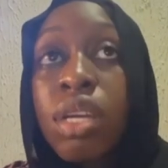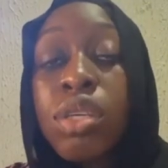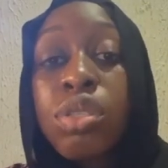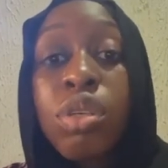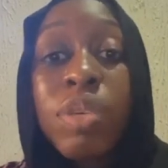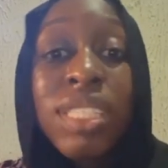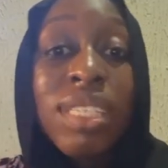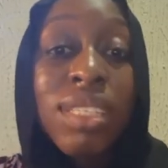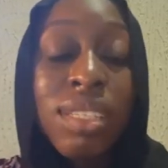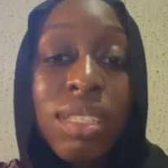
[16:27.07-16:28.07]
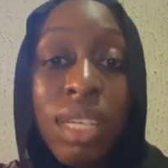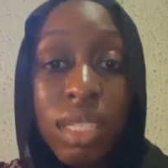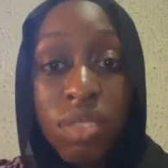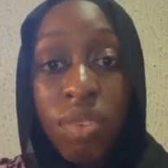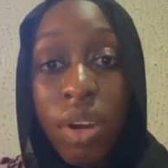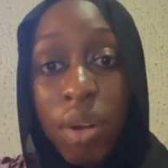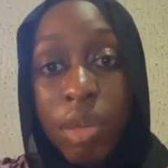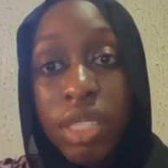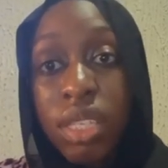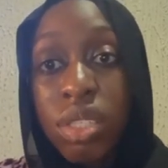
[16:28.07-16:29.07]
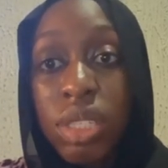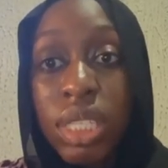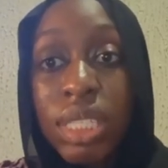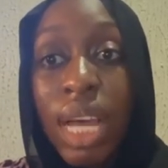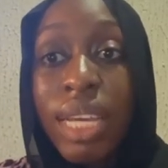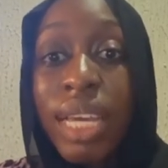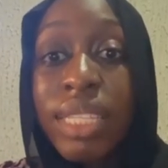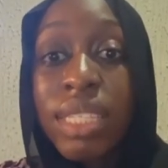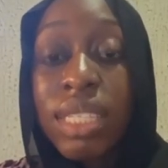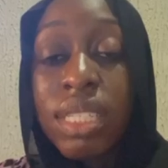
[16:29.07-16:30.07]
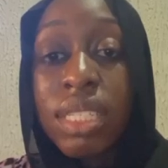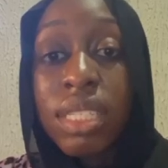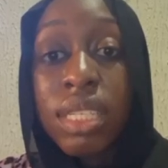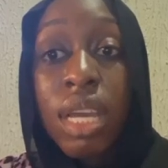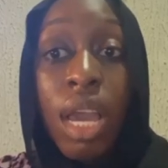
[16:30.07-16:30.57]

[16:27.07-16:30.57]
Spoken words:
So basically these antiviral medications, they target the